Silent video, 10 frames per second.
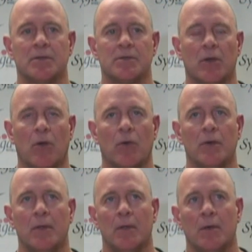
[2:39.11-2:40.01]
So
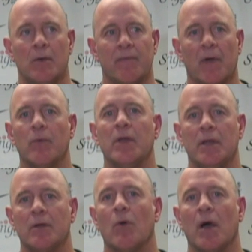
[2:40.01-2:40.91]
we felt we
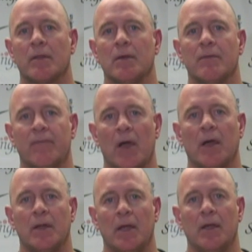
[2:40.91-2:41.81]
needed to go out there and
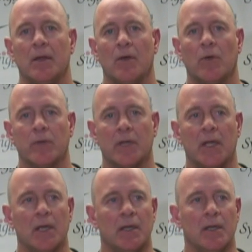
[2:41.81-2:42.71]
find a older
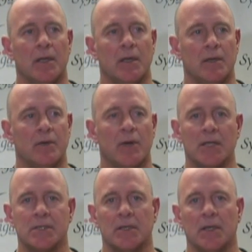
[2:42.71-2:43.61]
kid, and in
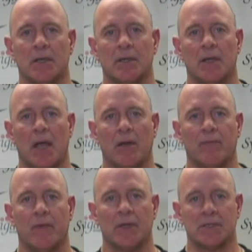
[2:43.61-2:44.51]
Grayson out
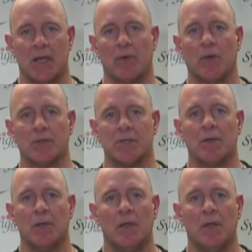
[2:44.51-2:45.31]
of Santa Rosa.